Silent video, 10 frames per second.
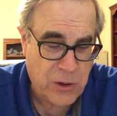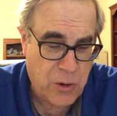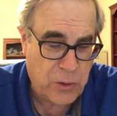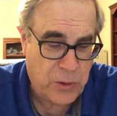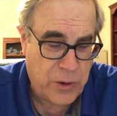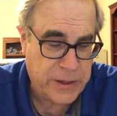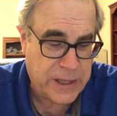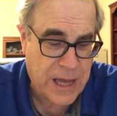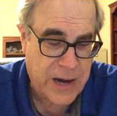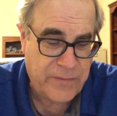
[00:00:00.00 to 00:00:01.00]
"O Lord, the
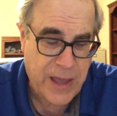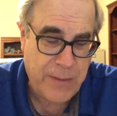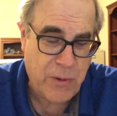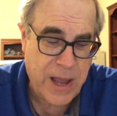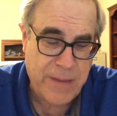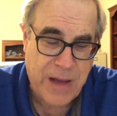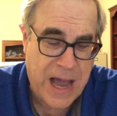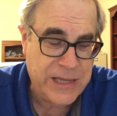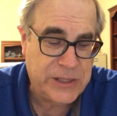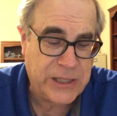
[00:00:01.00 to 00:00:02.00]
God of Abraham,
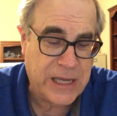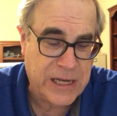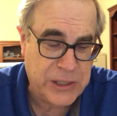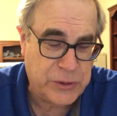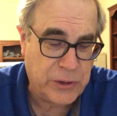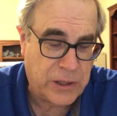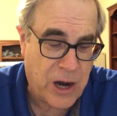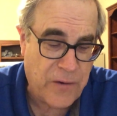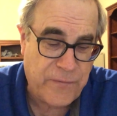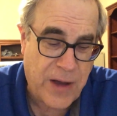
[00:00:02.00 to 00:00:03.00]
Isaac, and Israel,
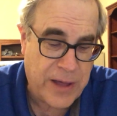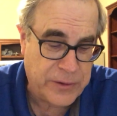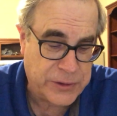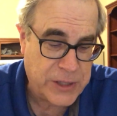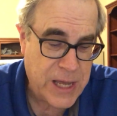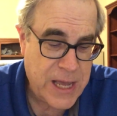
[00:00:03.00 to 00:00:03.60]
our fathers,